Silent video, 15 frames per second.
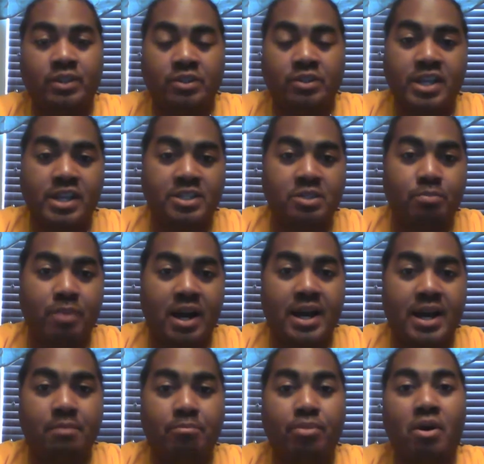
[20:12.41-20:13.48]
chases
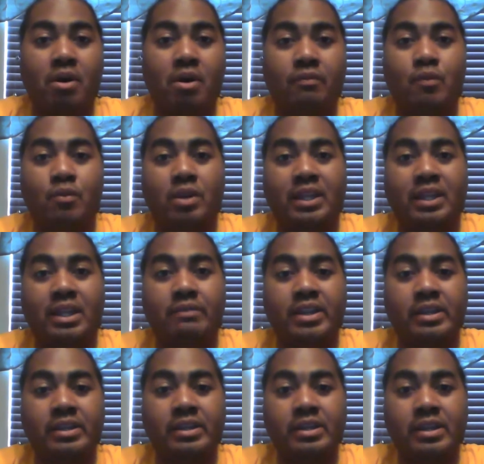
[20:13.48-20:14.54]
behind the ball for a
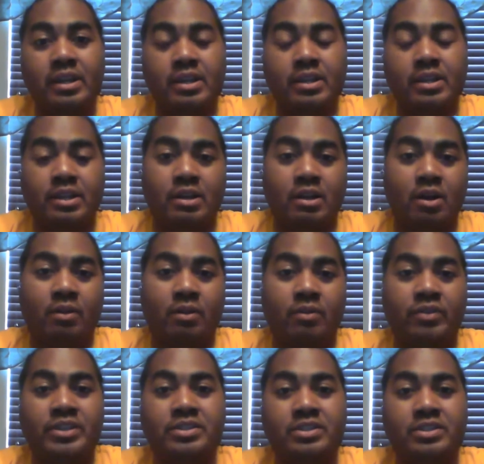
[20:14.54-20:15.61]
living.
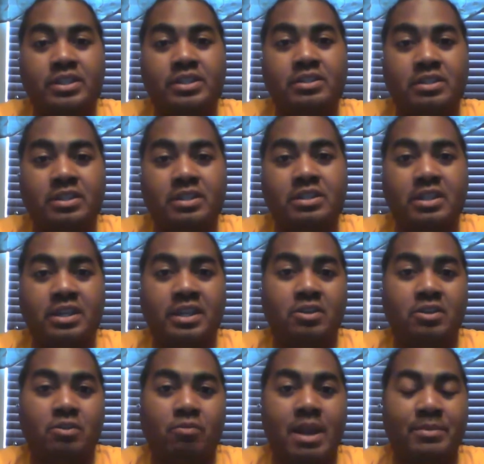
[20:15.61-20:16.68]
This
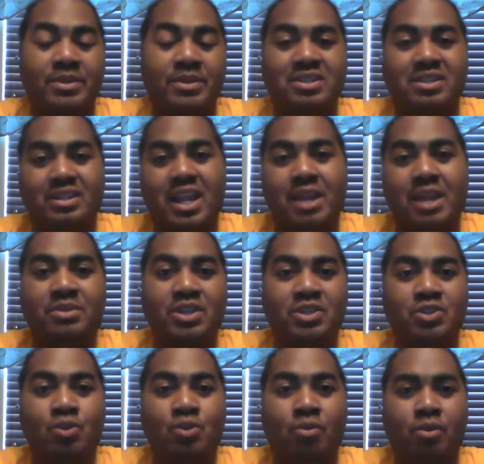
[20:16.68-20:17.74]
ignoramus named
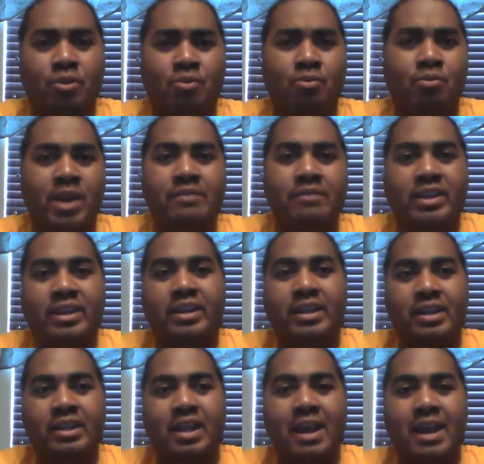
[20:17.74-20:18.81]
his daughter Raven
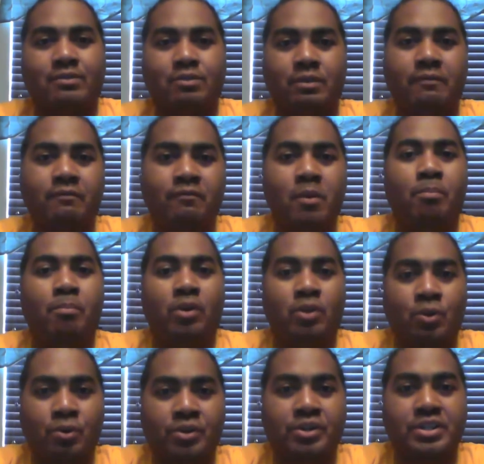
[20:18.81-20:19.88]
after a
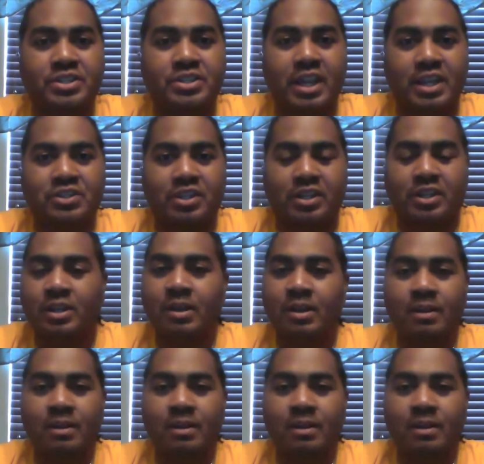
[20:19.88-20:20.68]
football organization.